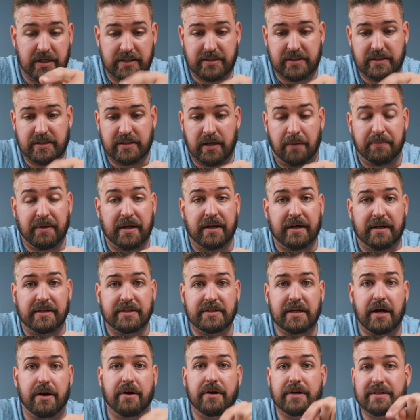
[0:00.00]
that's something to
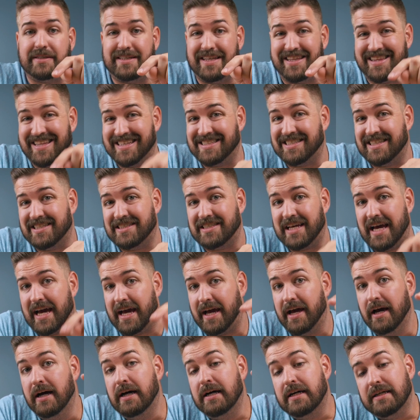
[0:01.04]
consider, is that this is a